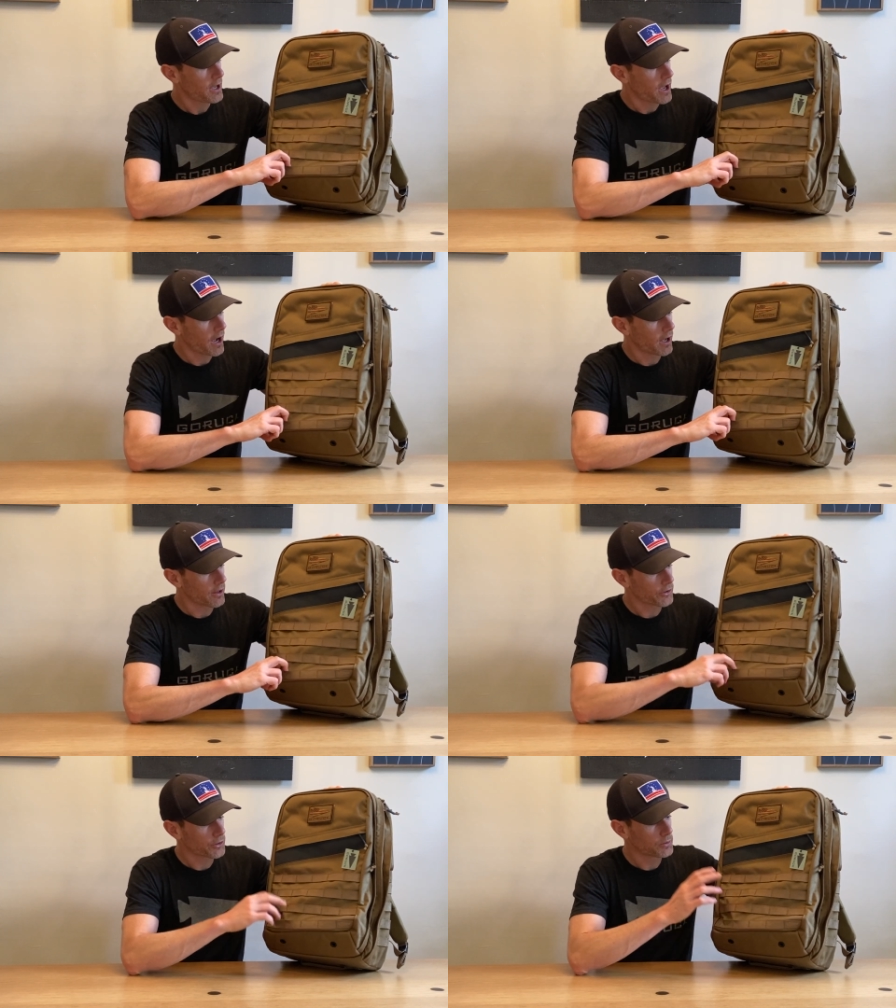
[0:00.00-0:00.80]

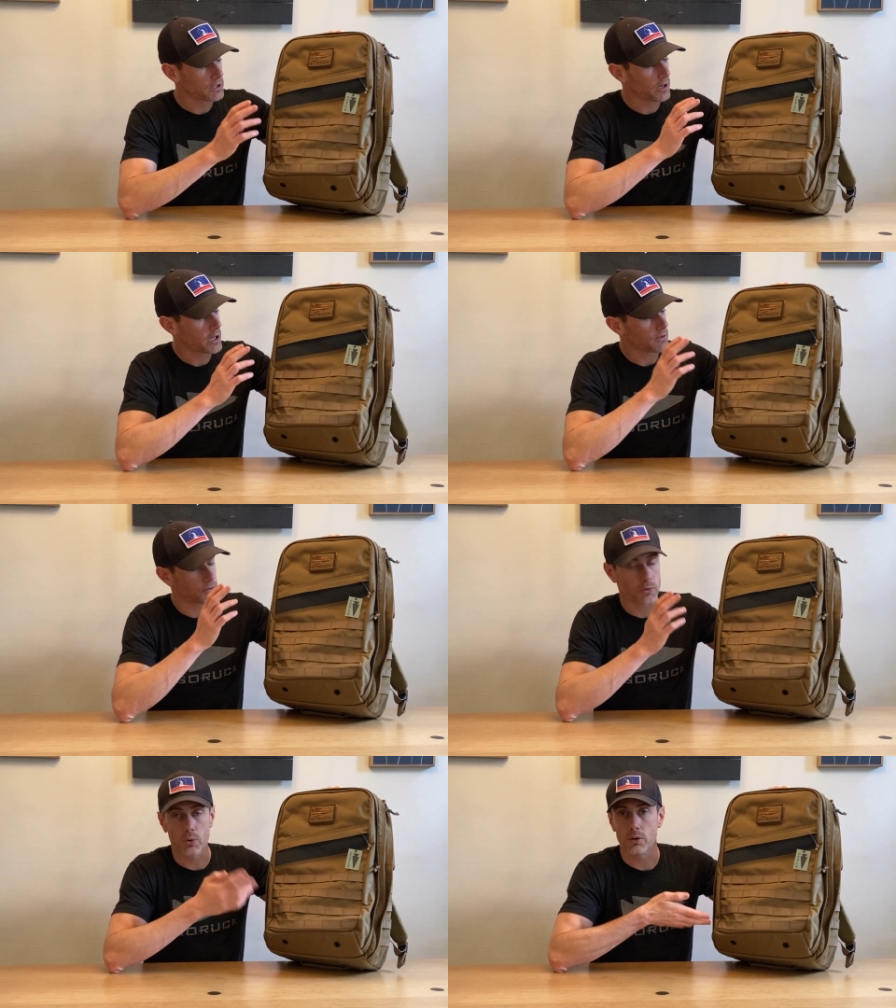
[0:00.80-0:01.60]
This will be great
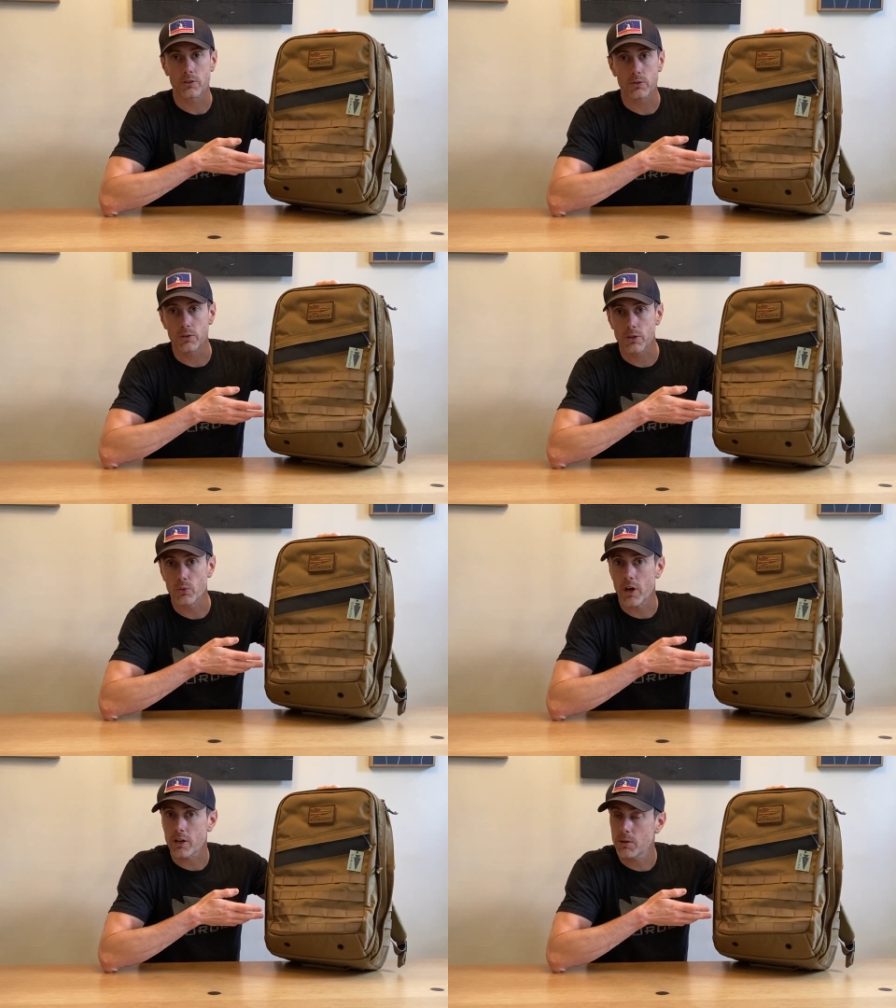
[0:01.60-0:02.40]
for doing
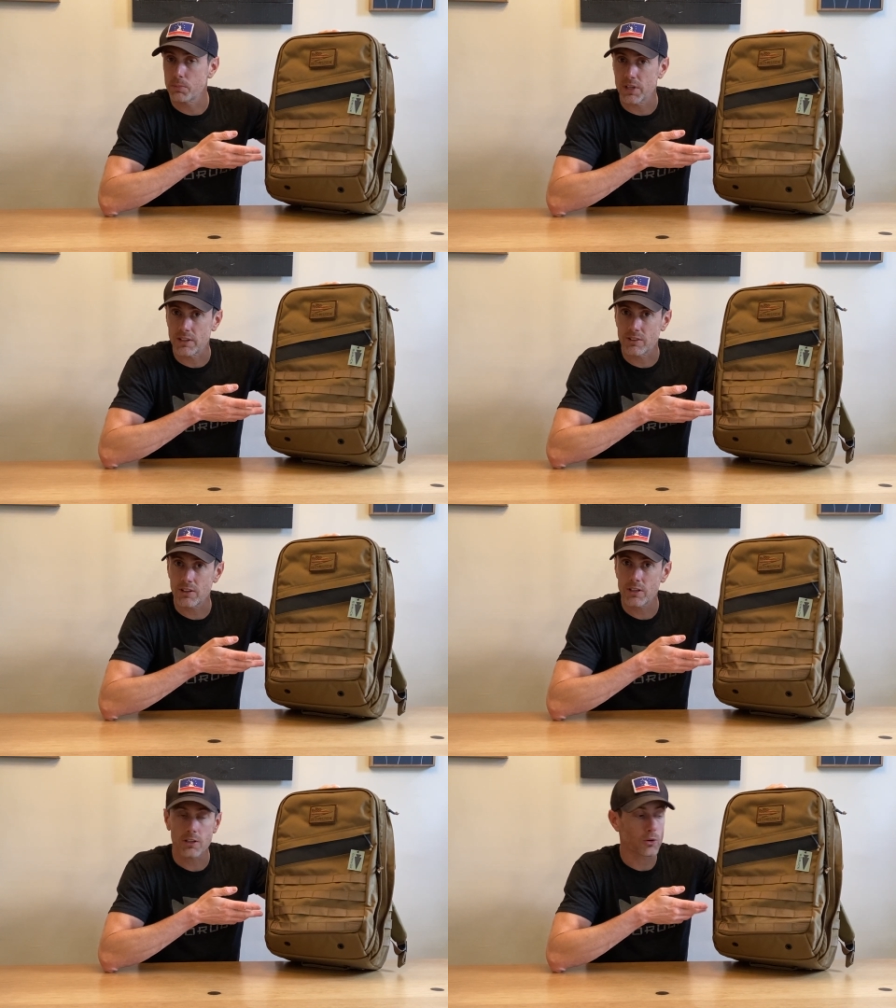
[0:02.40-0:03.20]
ruck
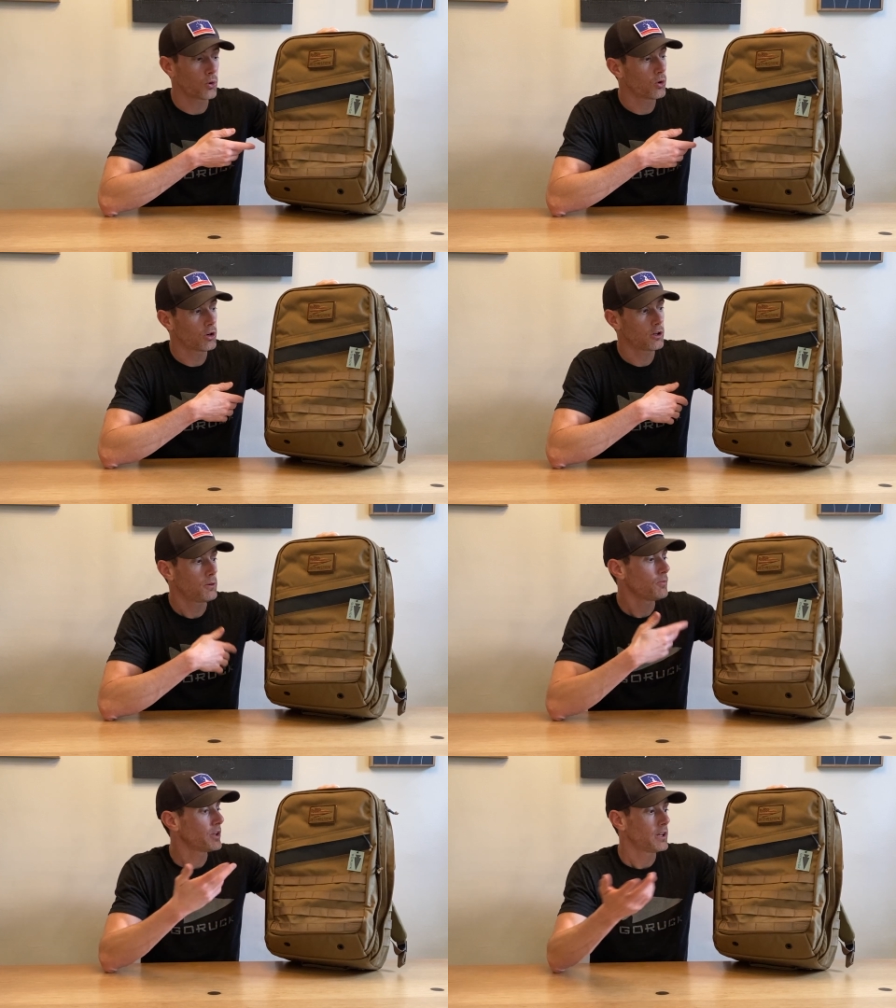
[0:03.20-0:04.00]
PT,
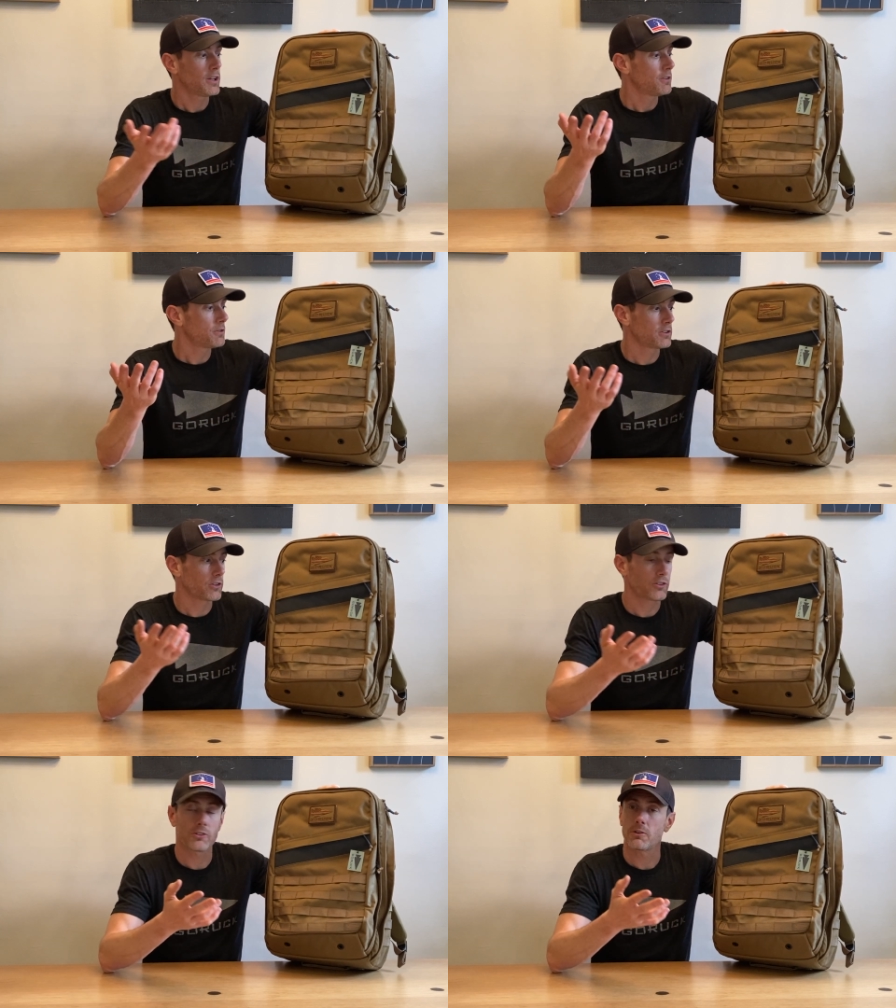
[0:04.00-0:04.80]
or if you're
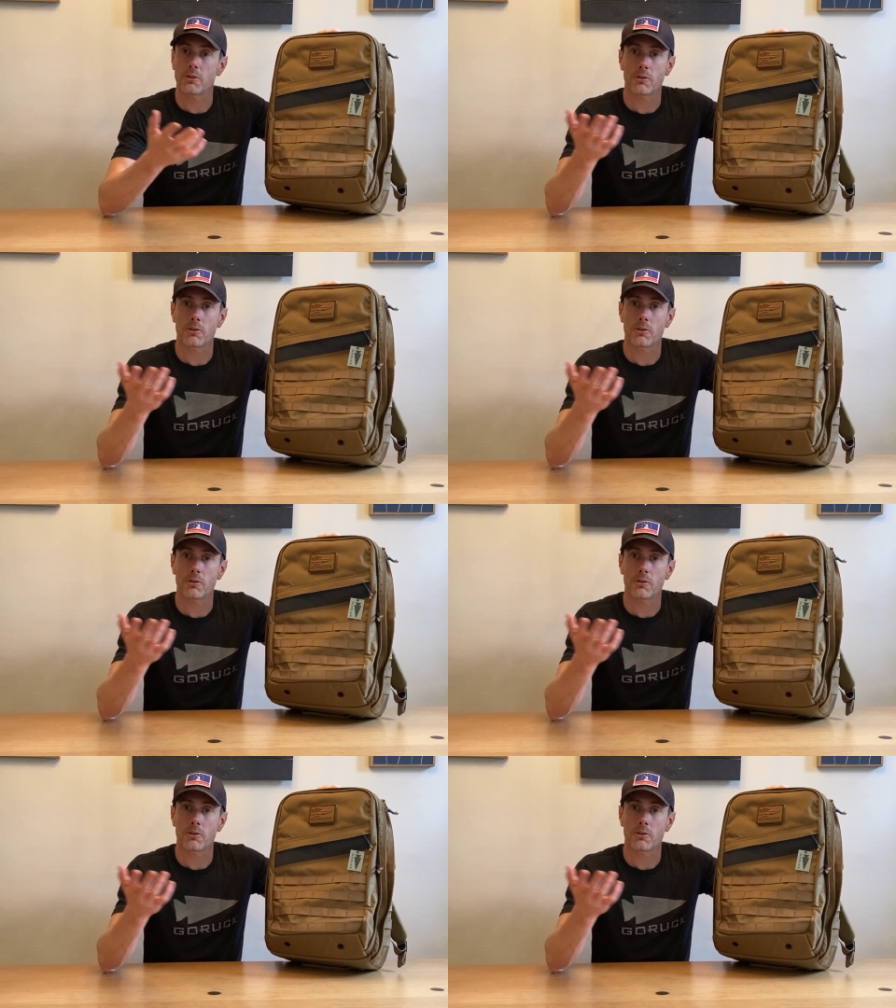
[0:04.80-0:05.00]
just,